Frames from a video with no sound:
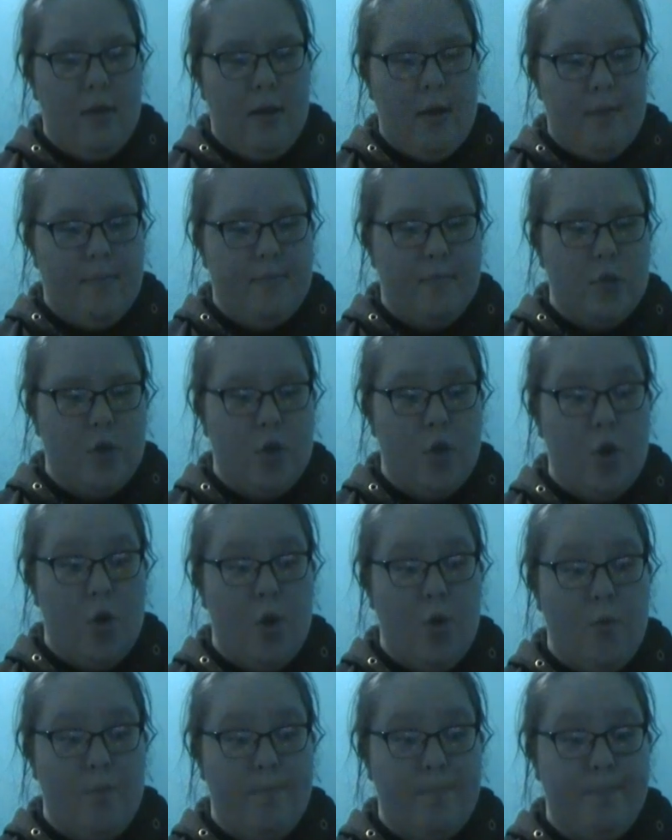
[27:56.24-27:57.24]
Yeah,
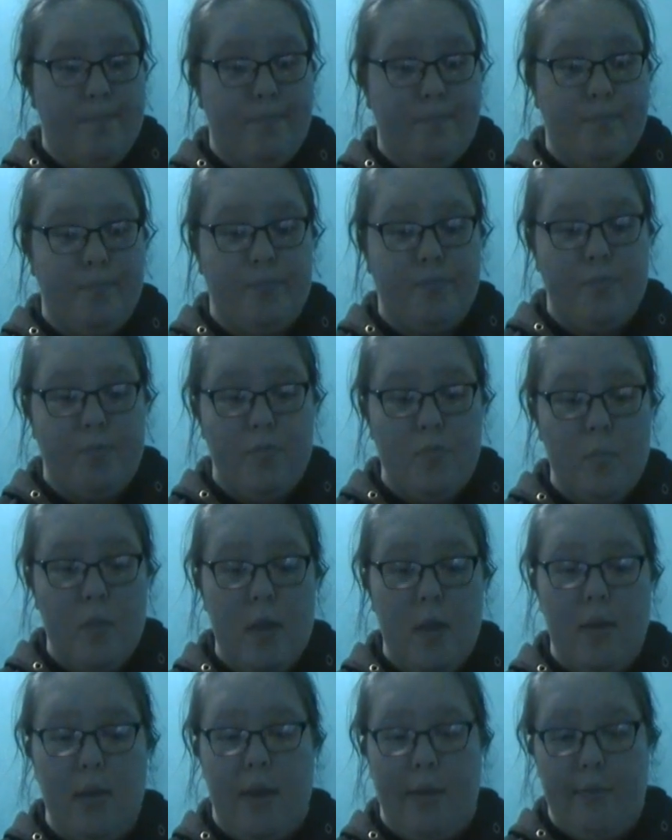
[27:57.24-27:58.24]
so
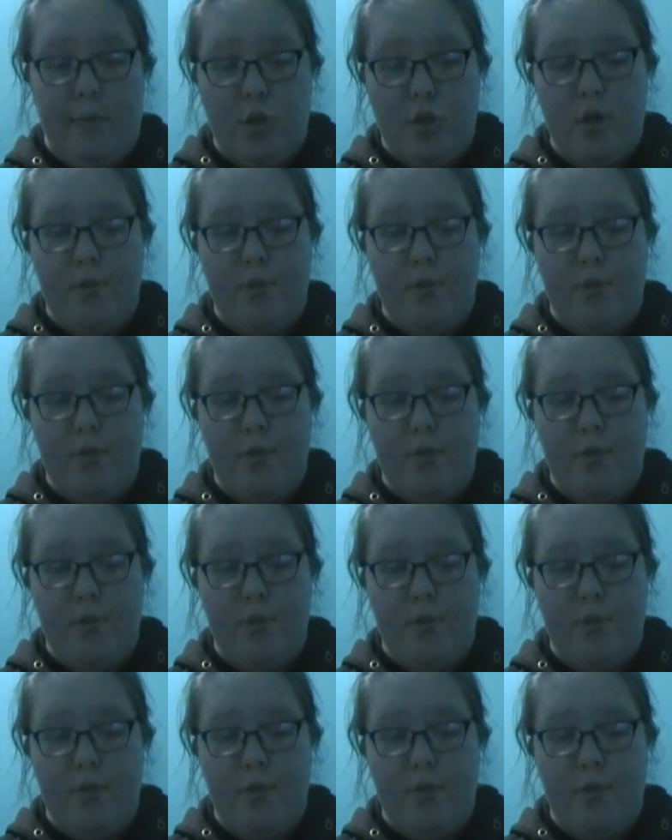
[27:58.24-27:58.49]
they